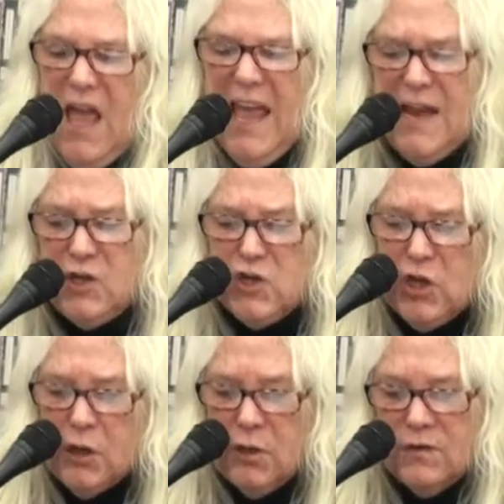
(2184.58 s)

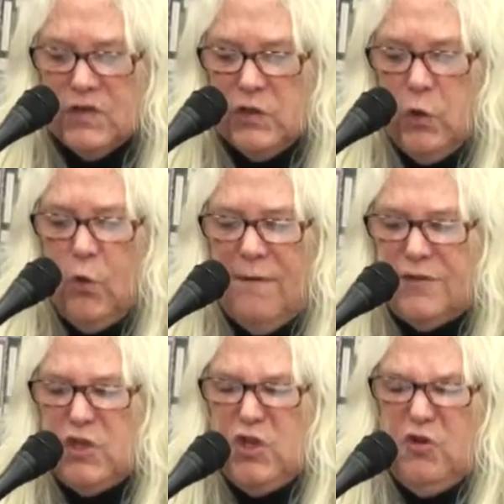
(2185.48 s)
Angels who
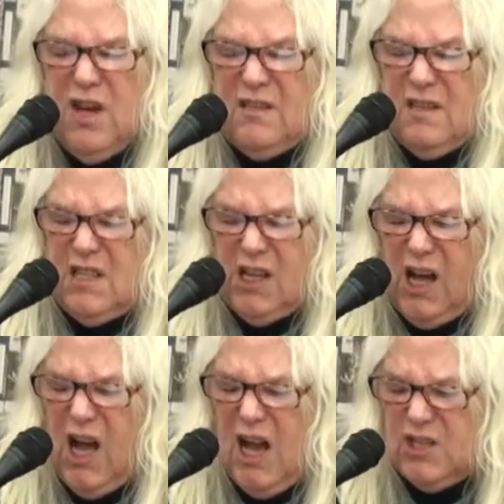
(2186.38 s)
have chewed us into
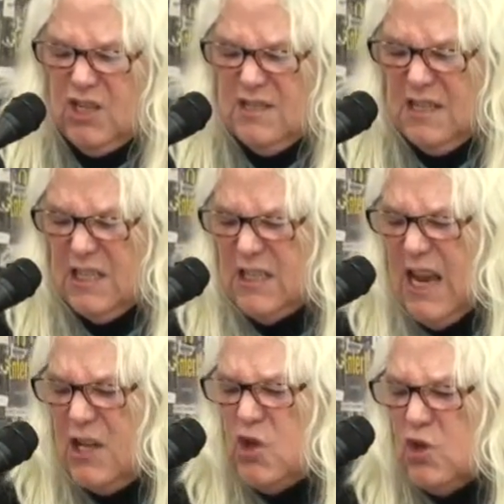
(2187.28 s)
consciousness.
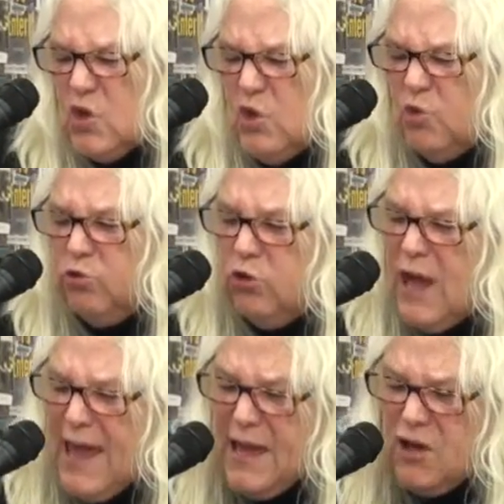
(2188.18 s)
Angels who
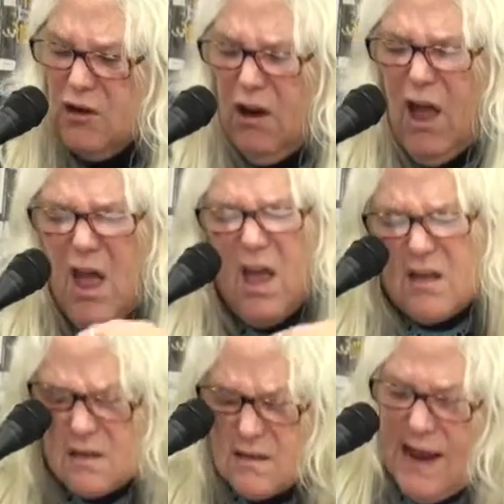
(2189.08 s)
lay your
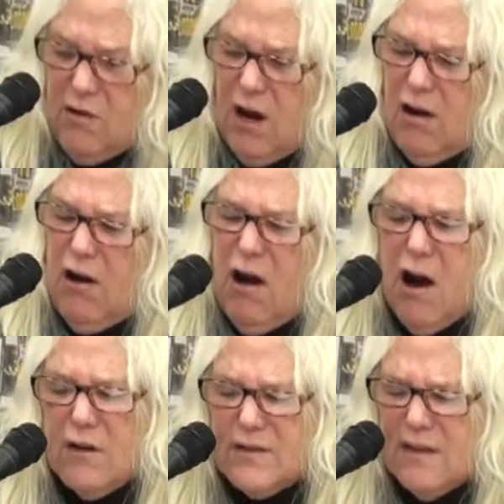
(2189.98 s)
heads down on our
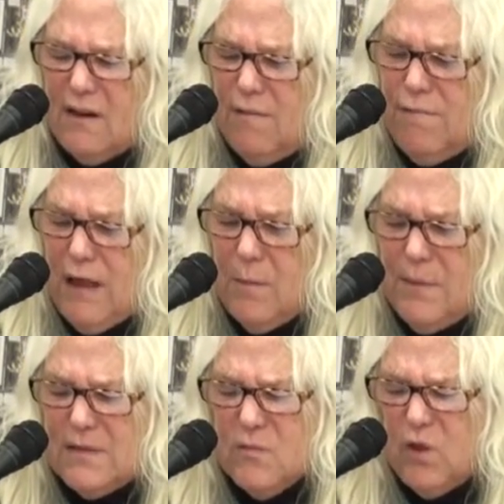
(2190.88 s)
hearts and
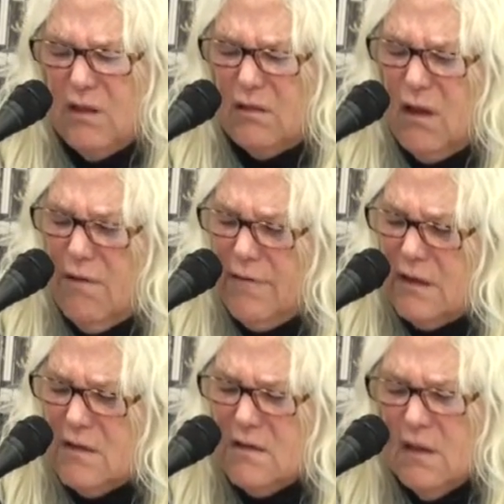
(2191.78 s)
envelop us with a love
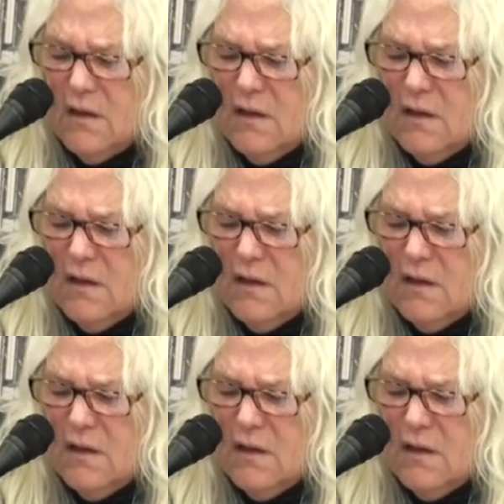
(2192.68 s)
that's